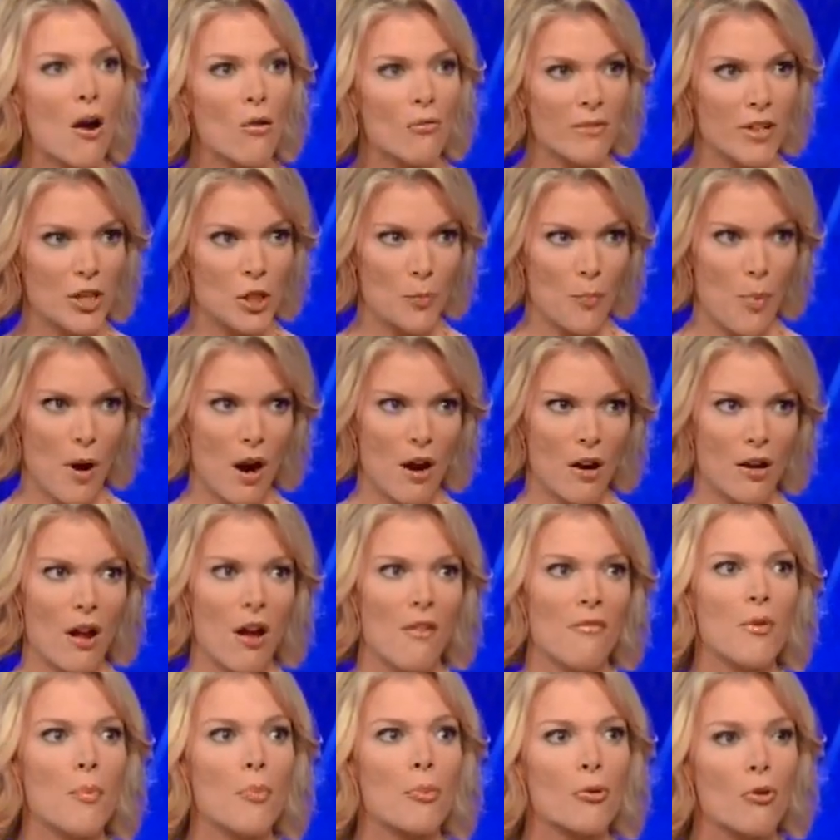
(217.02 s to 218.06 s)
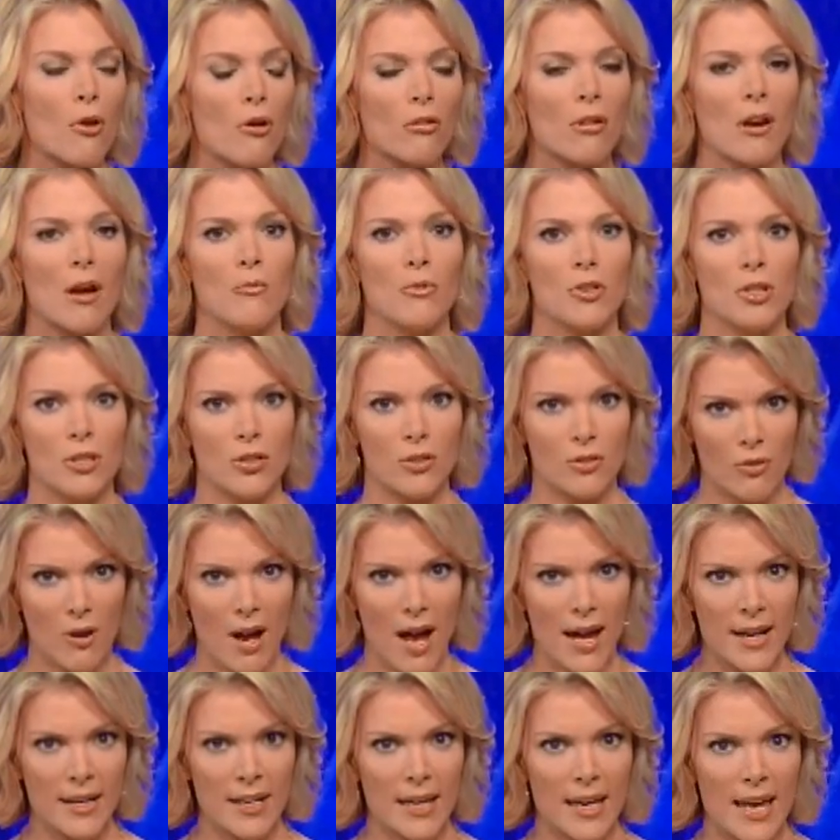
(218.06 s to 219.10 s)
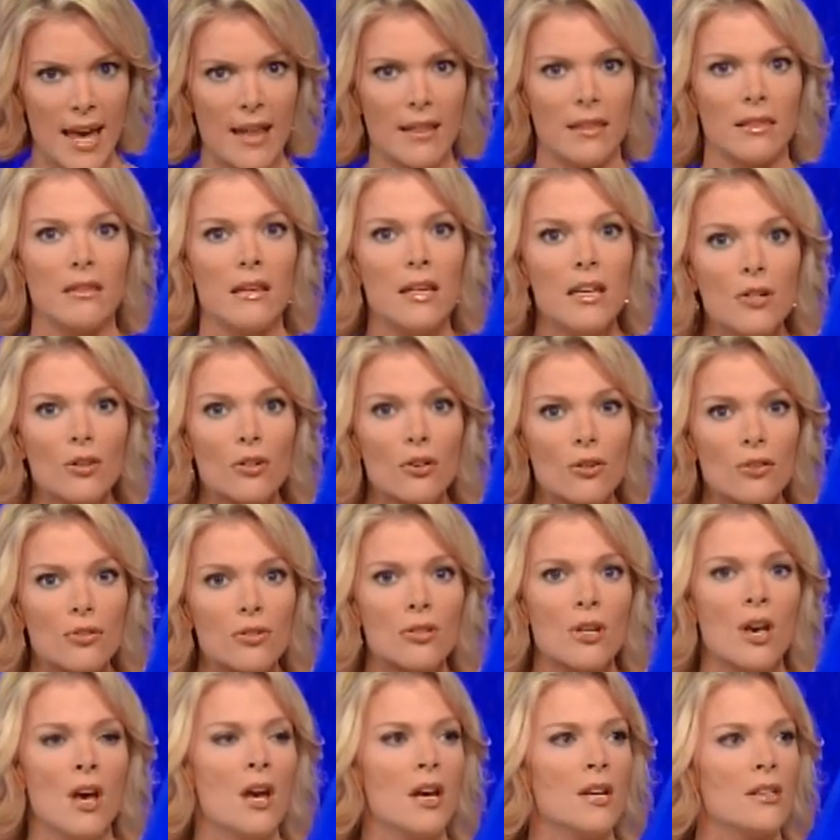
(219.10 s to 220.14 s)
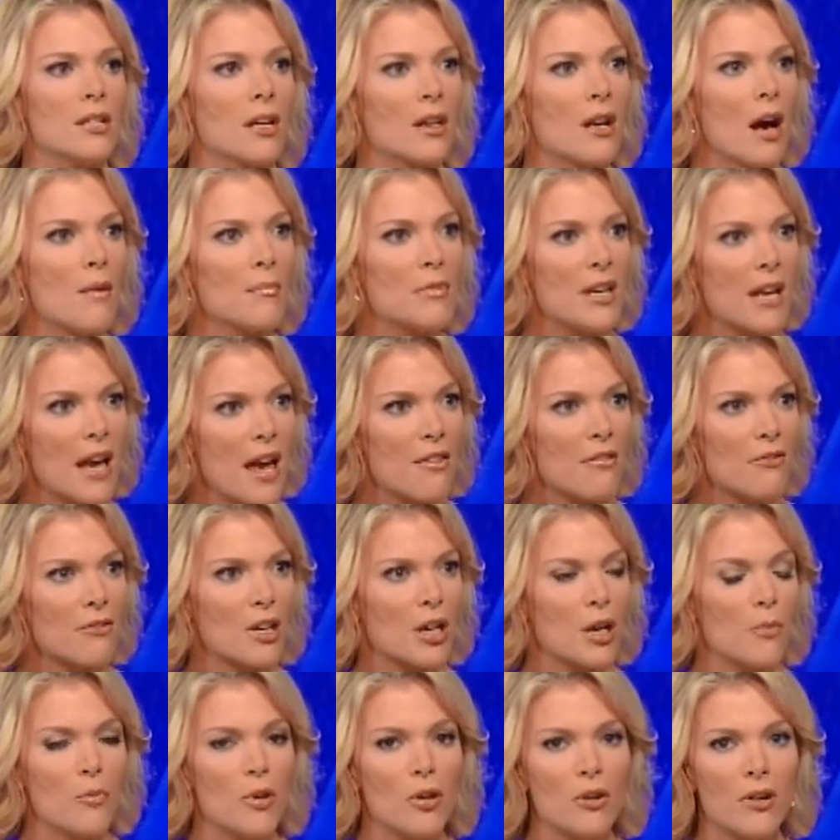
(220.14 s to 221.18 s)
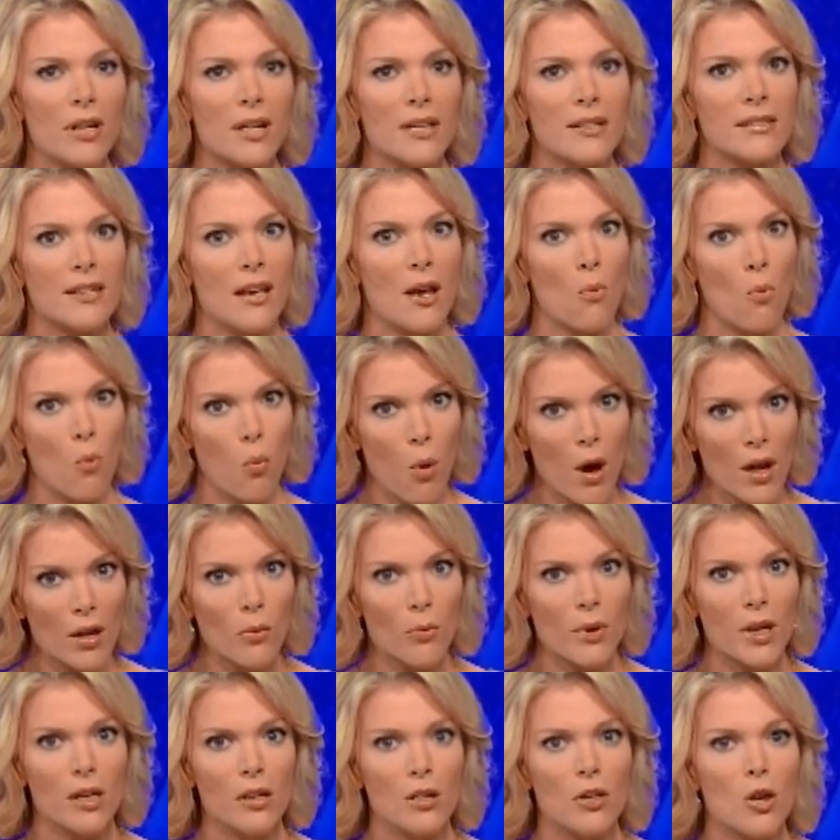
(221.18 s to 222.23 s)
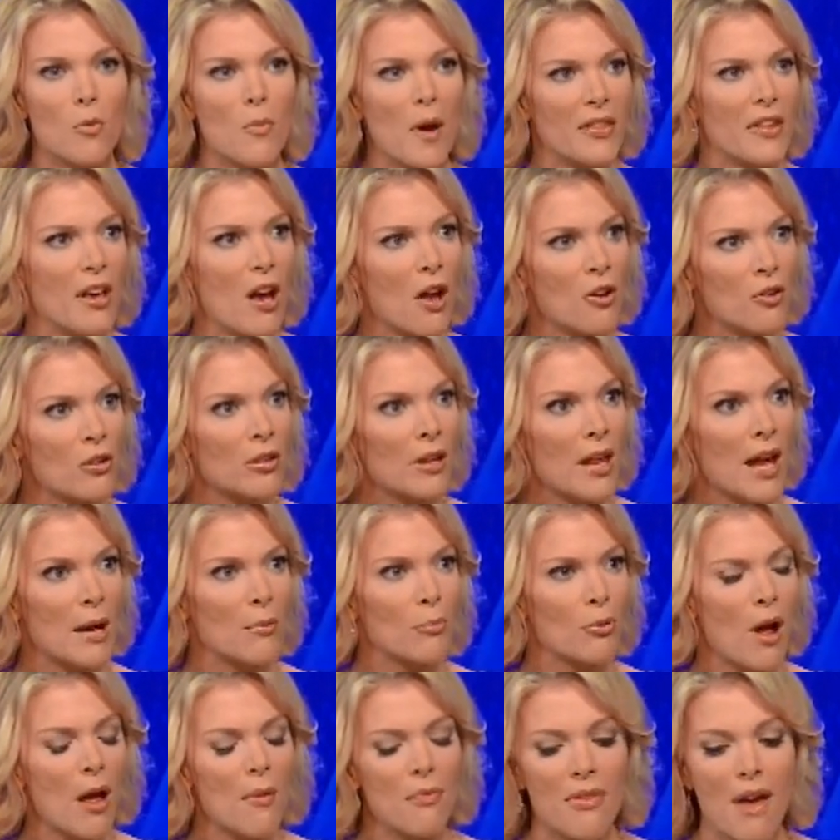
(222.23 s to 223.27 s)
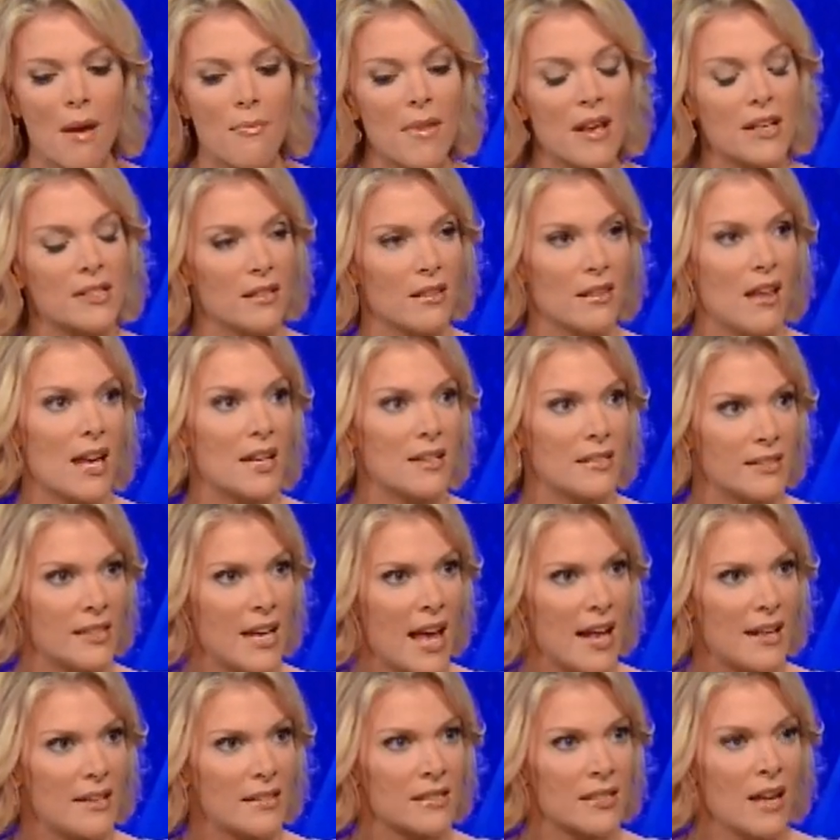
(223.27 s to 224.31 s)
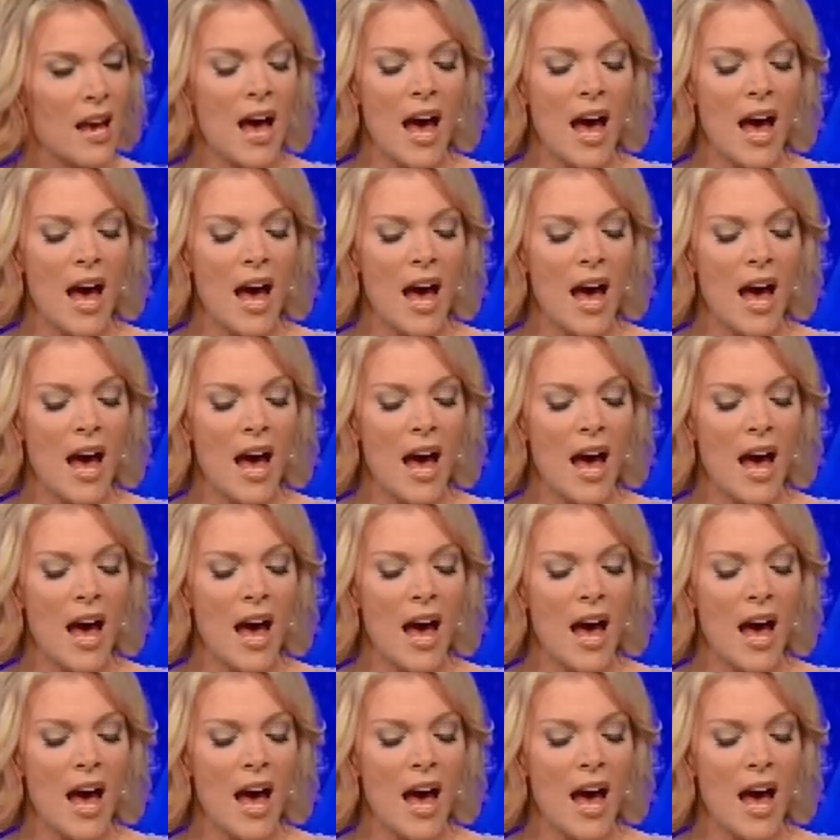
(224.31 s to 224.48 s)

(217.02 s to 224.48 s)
outreach part of the program, which is trying to get leaders to come together in the community and say, what are we going to do about the underlying problem? That makes a lot of sense.